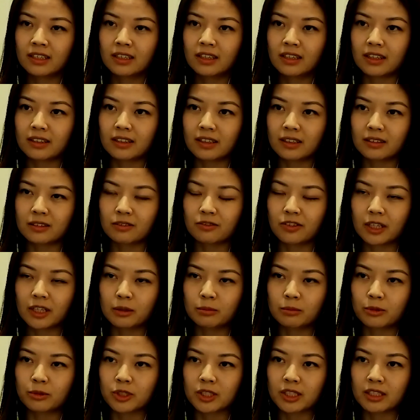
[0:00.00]
I think
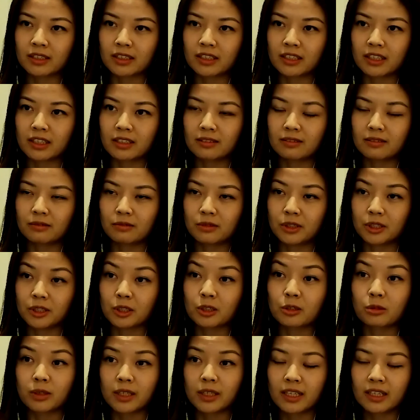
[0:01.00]
developers can get really
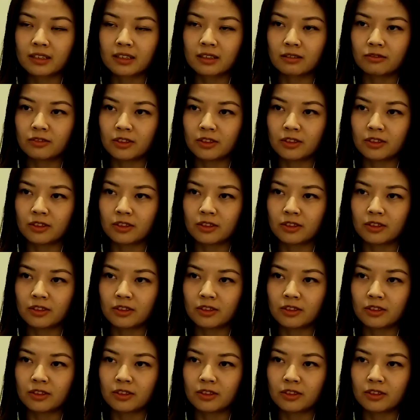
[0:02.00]
creative